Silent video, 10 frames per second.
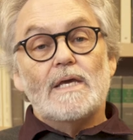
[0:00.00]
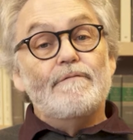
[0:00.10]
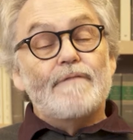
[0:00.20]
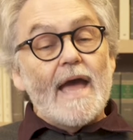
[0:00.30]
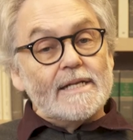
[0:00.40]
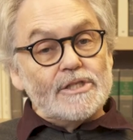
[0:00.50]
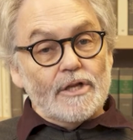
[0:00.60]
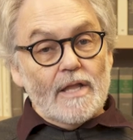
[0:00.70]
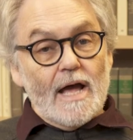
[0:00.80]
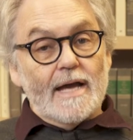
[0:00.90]

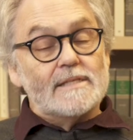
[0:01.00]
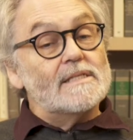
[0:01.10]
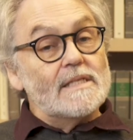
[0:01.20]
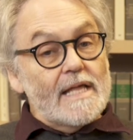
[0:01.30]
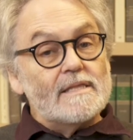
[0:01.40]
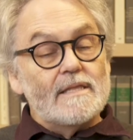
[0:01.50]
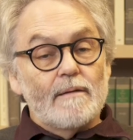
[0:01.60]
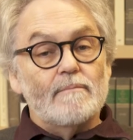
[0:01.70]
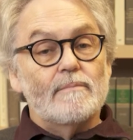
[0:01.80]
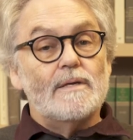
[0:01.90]
Evangelize, let
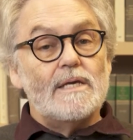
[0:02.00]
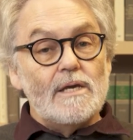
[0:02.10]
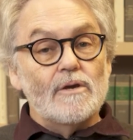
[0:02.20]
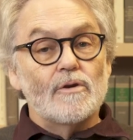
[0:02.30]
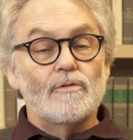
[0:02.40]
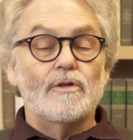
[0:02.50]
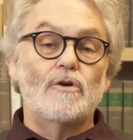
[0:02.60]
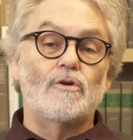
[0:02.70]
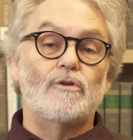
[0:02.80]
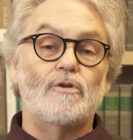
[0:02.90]
them hear the
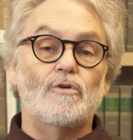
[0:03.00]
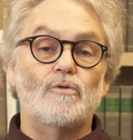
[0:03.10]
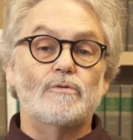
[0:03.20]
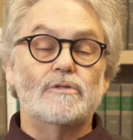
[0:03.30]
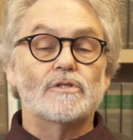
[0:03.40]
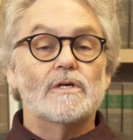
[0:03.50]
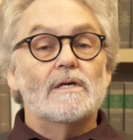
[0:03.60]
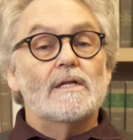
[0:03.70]
good news.